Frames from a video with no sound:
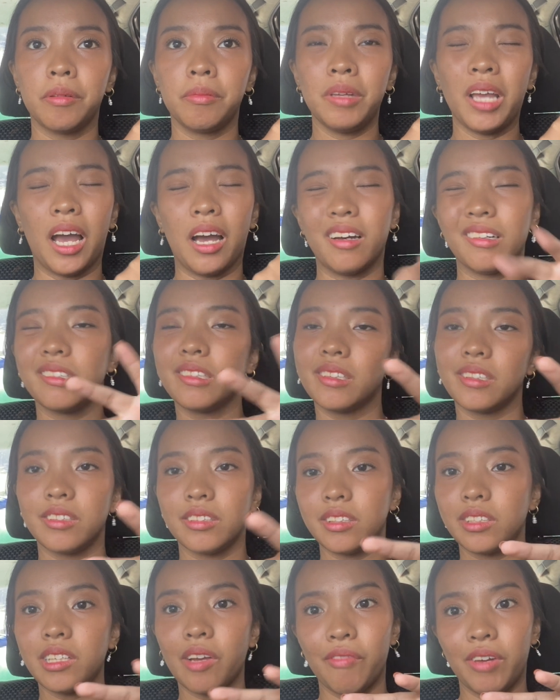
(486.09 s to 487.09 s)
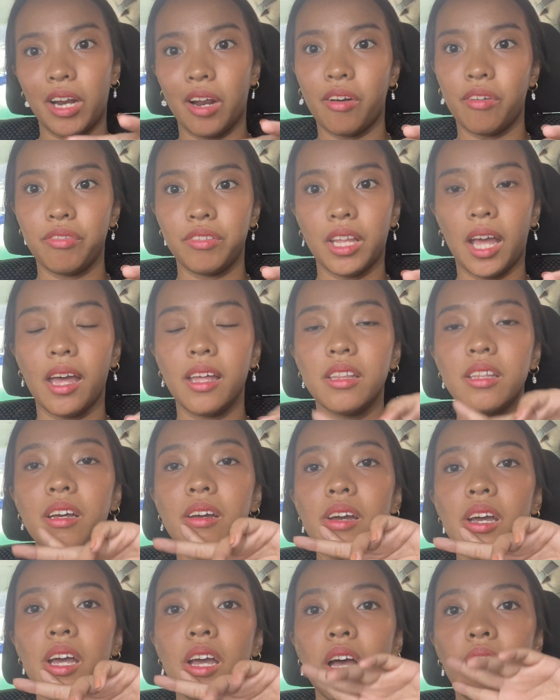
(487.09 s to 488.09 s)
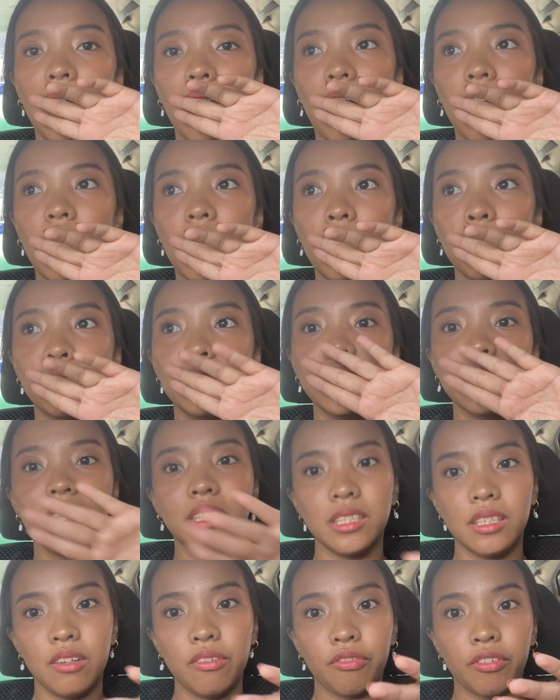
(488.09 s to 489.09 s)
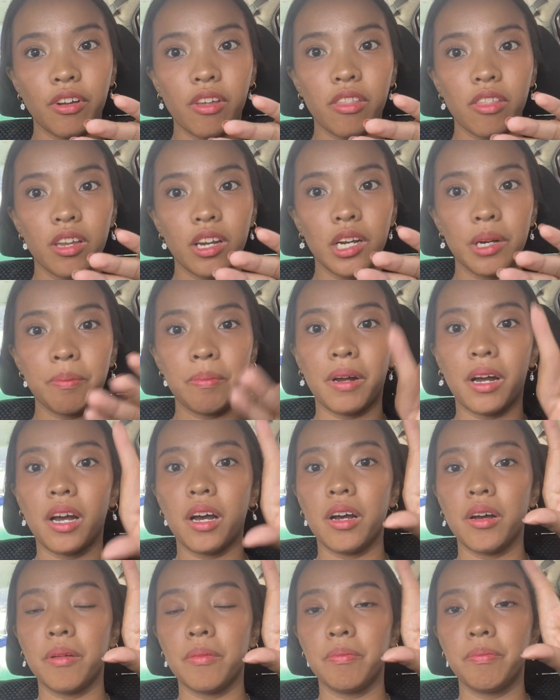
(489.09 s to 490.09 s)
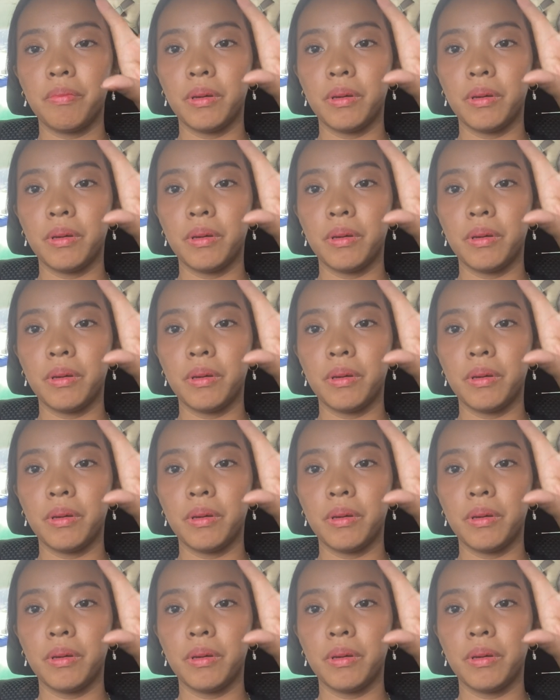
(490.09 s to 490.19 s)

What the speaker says: Yeah, 7 out of 10. We'll see further pa